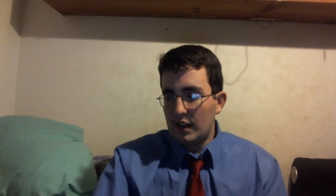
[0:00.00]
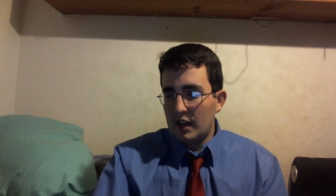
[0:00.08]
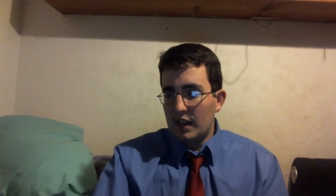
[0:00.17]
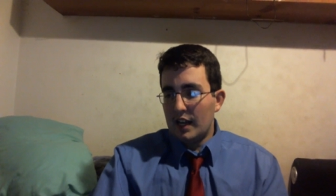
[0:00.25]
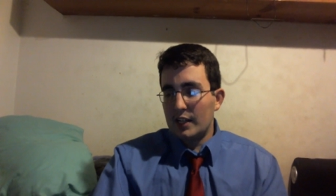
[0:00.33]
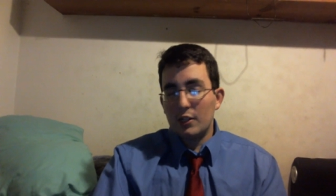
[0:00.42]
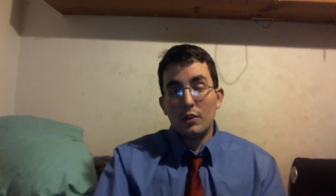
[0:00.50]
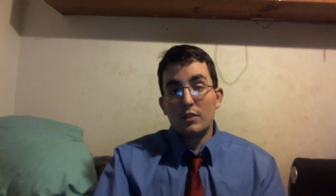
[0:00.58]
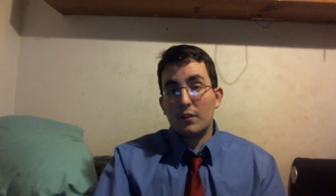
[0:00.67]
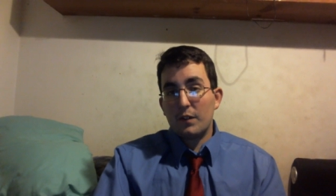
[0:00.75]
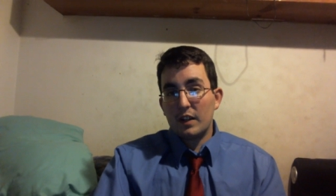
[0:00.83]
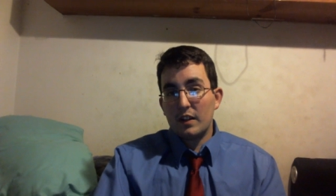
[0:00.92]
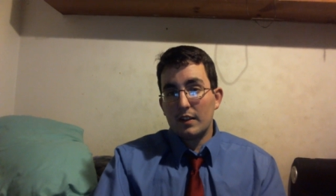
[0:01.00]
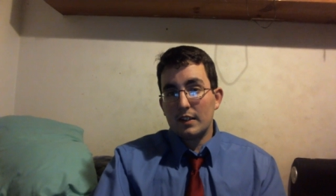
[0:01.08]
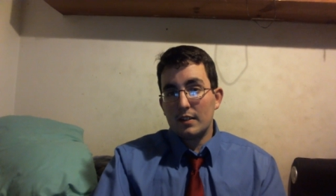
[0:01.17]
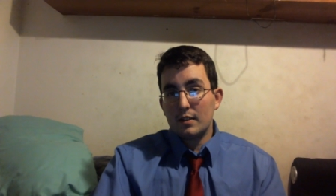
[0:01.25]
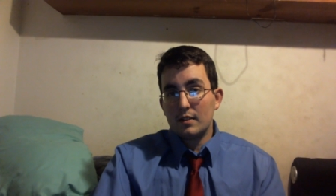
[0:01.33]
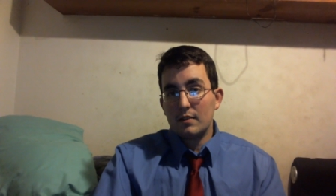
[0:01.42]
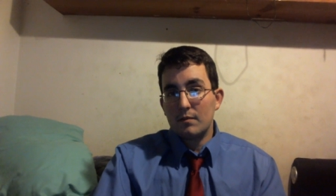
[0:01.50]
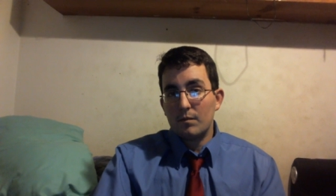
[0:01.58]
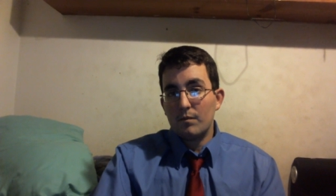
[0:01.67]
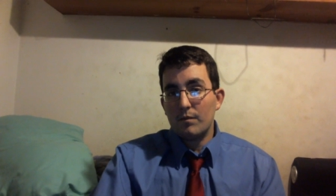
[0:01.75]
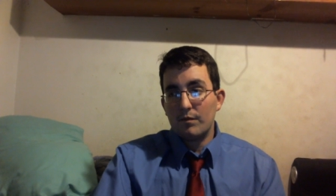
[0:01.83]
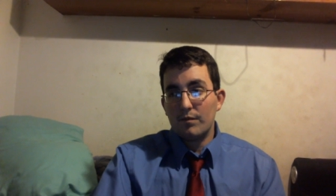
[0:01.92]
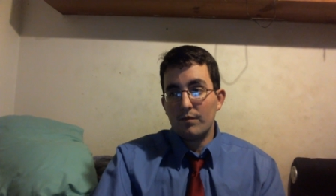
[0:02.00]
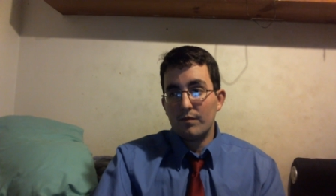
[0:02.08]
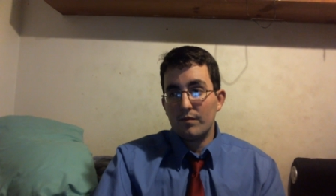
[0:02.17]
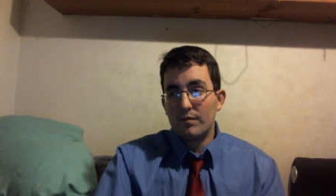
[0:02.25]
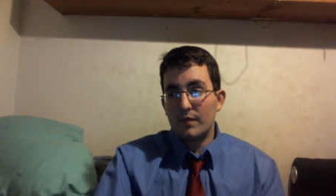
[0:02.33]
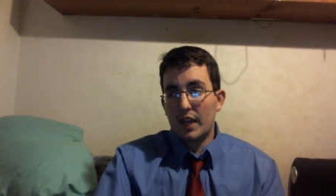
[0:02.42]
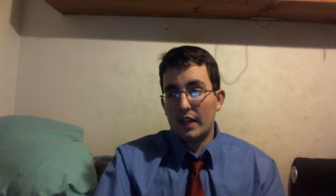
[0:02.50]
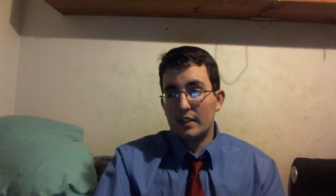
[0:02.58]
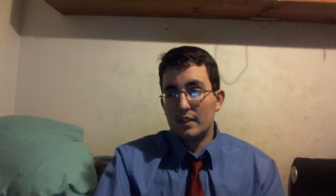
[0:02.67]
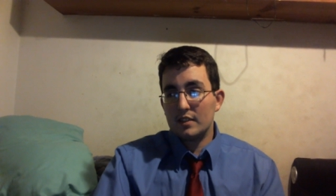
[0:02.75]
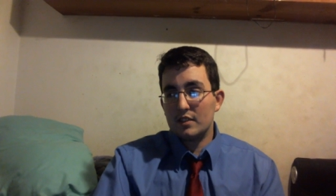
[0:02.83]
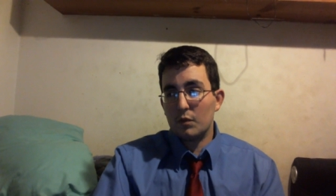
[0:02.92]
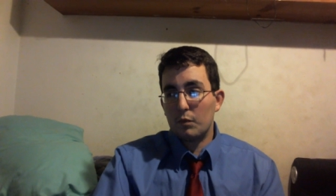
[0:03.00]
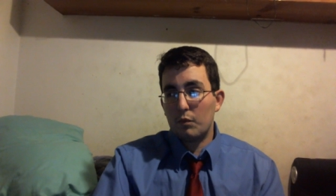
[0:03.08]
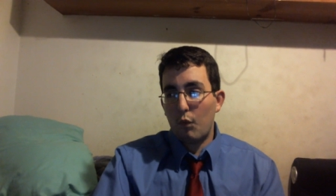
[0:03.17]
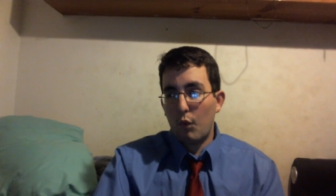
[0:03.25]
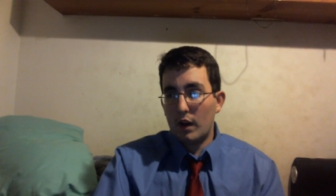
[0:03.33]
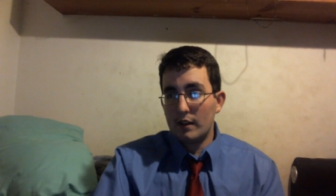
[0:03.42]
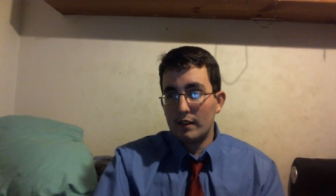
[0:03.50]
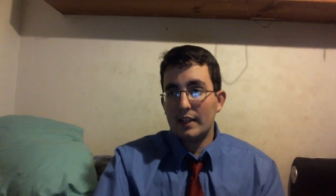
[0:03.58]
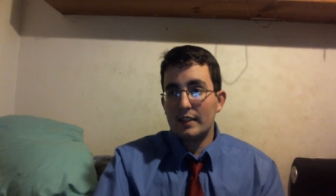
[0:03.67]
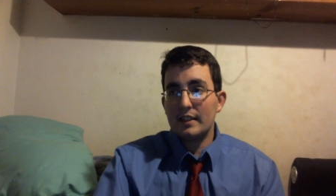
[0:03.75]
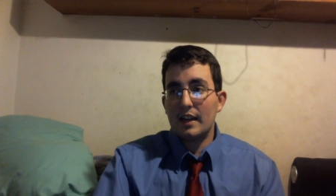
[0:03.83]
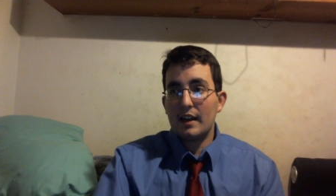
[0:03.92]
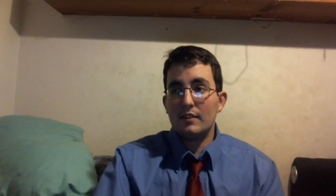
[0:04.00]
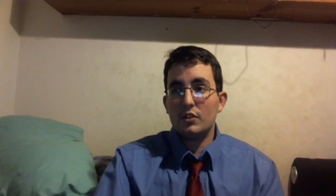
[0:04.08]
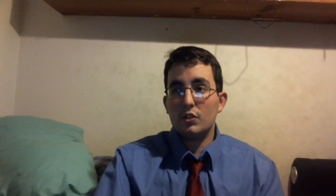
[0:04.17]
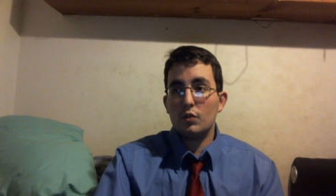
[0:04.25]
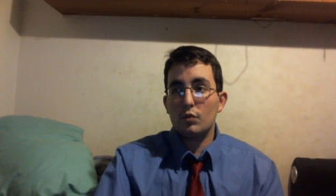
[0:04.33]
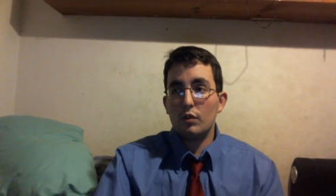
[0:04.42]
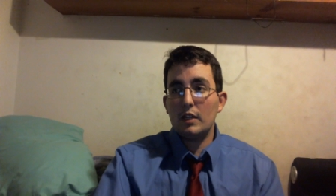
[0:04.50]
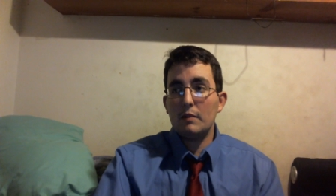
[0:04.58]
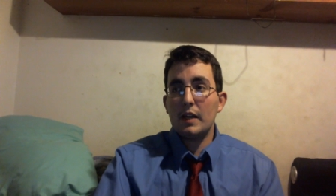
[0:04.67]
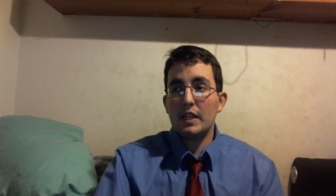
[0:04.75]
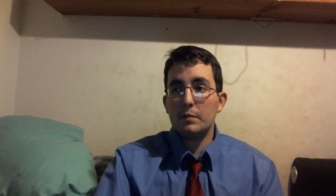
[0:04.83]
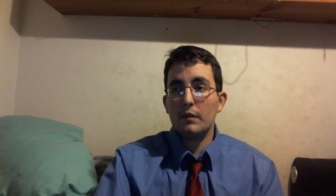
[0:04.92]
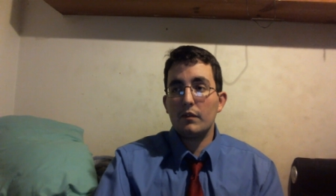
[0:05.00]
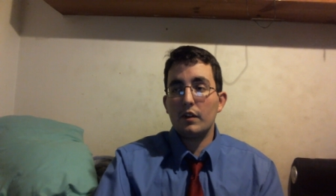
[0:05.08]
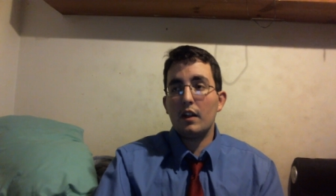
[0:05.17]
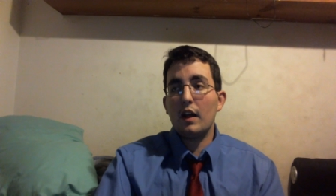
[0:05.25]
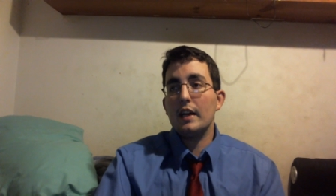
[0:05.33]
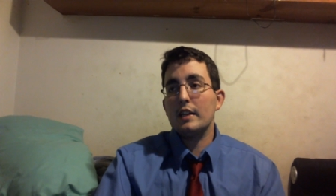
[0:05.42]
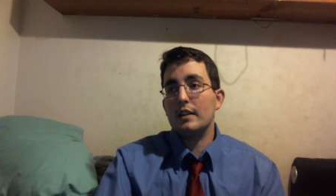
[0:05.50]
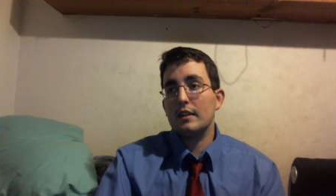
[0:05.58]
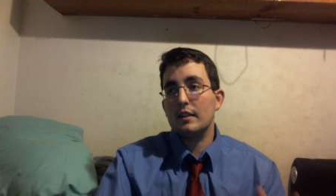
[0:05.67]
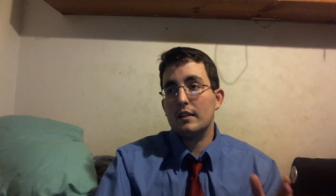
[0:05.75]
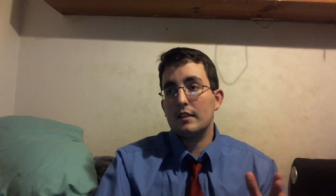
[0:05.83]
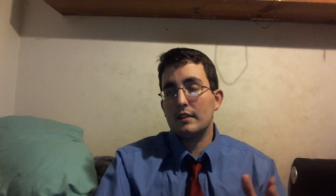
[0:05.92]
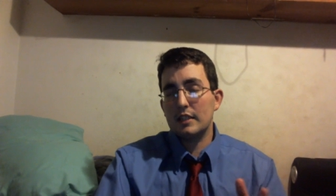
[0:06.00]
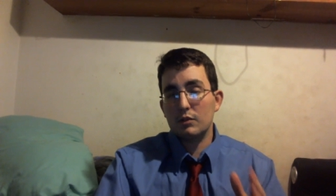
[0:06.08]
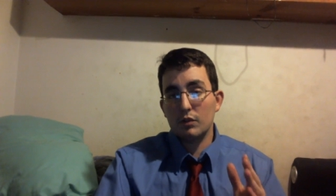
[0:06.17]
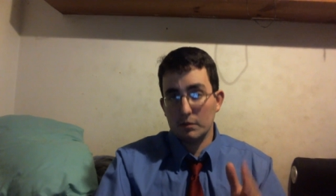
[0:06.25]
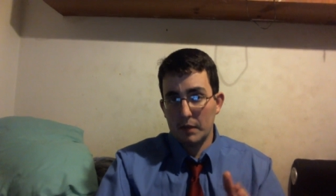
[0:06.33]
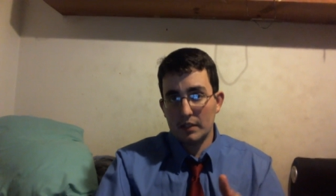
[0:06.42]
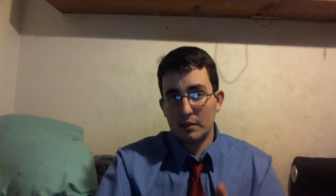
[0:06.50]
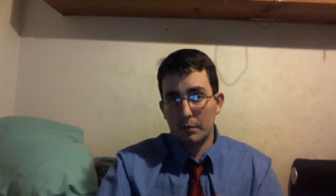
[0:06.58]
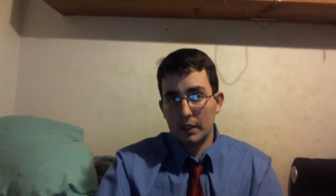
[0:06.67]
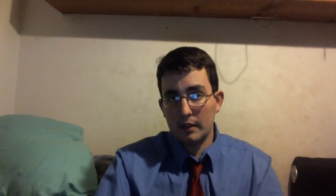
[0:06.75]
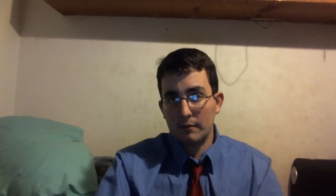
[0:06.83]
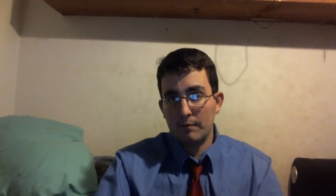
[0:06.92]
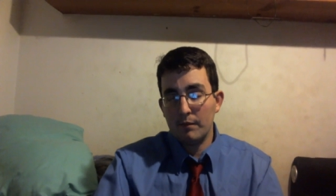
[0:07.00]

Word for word: And you know what the funny thing is? And this is the one thing that truly makes me feel like this was meant to be.